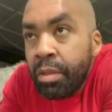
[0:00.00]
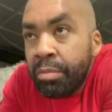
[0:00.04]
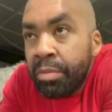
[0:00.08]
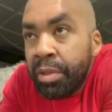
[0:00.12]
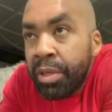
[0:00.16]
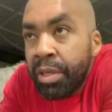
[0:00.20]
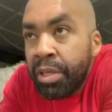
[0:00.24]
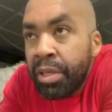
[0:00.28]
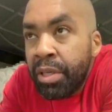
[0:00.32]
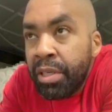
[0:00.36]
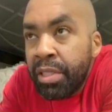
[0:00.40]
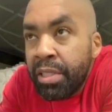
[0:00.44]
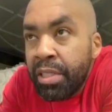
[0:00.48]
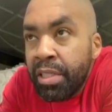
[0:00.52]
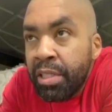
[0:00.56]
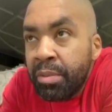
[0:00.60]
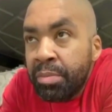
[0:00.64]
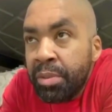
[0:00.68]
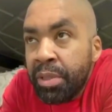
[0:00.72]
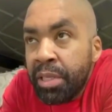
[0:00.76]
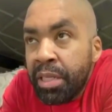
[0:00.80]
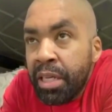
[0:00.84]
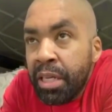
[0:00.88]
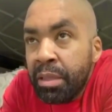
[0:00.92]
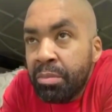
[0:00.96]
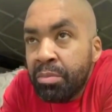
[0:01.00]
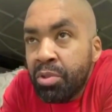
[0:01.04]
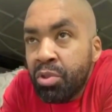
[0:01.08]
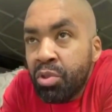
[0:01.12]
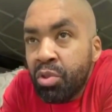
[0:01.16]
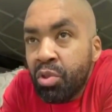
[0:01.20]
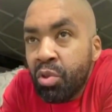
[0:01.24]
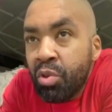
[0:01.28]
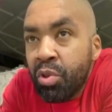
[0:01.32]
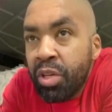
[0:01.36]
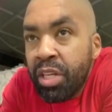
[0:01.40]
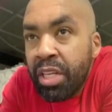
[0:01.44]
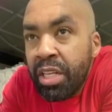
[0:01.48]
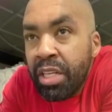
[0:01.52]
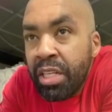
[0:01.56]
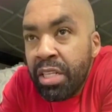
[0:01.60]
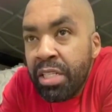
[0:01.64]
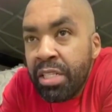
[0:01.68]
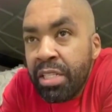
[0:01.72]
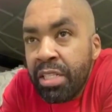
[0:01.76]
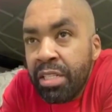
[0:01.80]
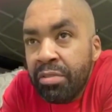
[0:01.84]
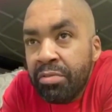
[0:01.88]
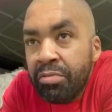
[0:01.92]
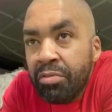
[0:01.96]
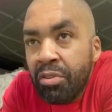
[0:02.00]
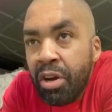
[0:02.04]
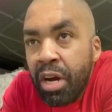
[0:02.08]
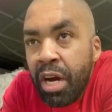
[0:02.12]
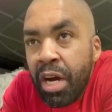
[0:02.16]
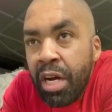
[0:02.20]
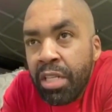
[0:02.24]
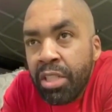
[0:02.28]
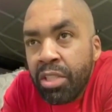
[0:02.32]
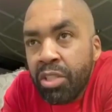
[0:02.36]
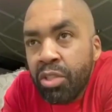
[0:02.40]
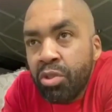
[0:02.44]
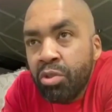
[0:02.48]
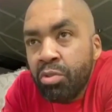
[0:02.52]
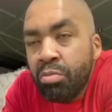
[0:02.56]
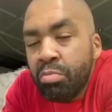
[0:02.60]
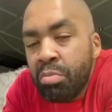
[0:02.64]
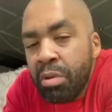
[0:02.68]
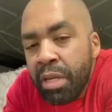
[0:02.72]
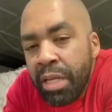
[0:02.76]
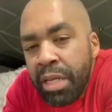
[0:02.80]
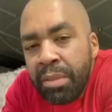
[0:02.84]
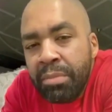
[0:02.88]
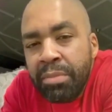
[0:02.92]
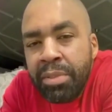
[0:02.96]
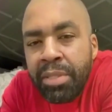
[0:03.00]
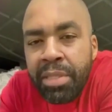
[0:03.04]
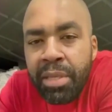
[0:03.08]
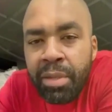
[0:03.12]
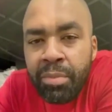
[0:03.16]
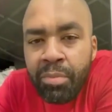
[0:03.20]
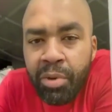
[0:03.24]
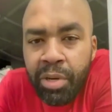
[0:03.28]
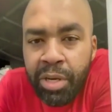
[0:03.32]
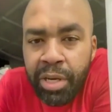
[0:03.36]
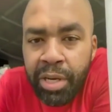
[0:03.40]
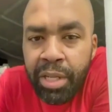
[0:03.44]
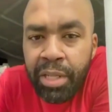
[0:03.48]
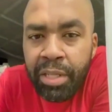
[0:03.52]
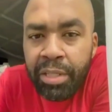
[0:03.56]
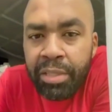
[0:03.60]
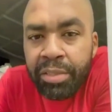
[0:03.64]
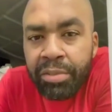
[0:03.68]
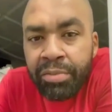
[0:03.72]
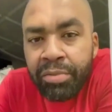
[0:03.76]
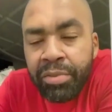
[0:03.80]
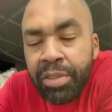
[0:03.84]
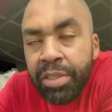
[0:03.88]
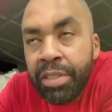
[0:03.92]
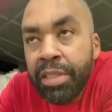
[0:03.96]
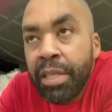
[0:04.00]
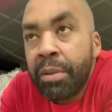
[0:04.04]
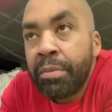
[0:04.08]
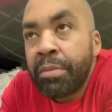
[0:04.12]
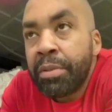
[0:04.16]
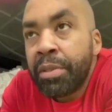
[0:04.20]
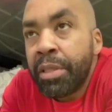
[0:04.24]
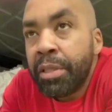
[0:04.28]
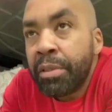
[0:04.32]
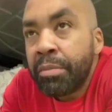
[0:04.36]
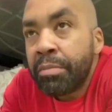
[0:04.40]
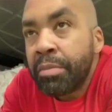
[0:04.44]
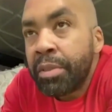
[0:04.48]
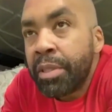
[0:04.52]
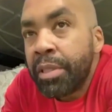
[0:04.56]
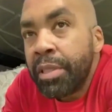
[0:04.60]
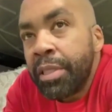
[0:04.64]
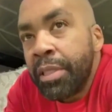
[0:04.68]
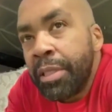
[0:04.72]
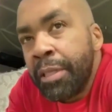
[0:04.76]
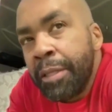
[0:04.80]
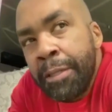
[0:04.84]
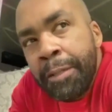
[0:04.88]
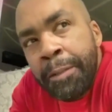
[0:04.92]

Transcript: because it's become so easy for us to blame someone else for something. But